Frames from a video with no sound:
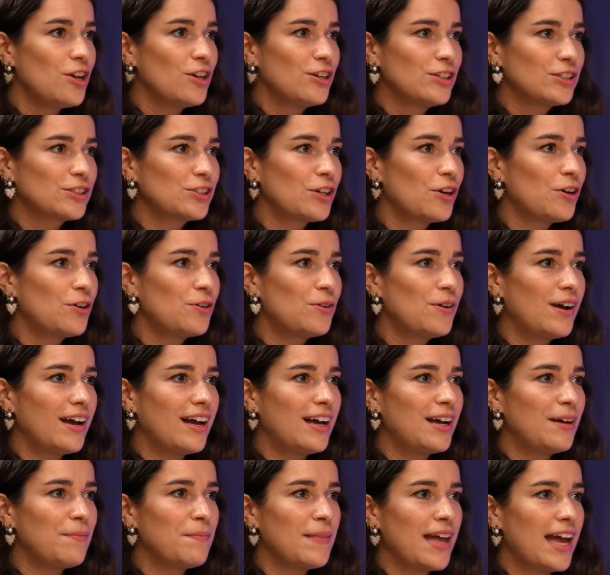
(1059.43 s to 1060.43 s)
So
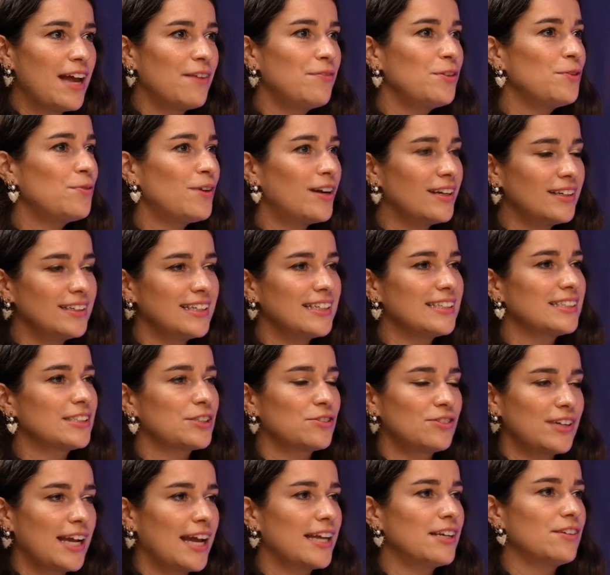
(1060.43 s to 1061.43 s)
everyone is
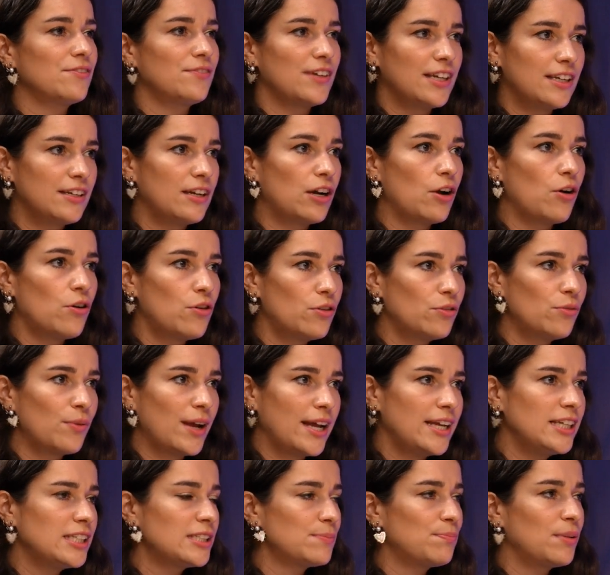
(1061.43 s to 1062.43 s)
creative in their own
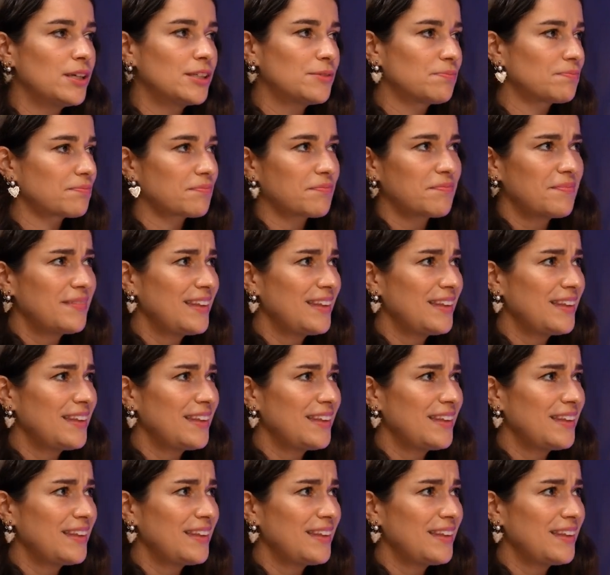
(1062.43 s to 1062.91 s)
ways, but